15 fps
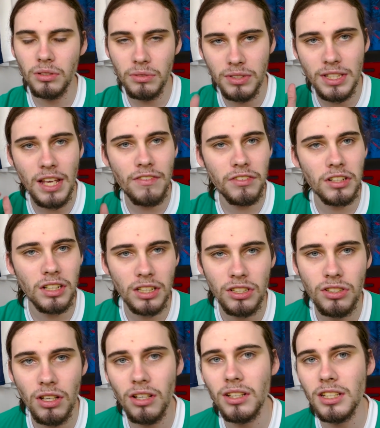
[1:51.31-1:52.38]
who's definitely
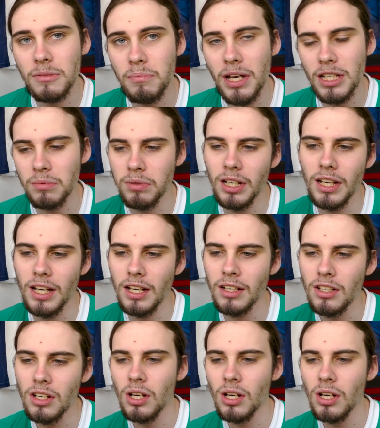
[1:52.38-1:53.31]
Turkey's best player?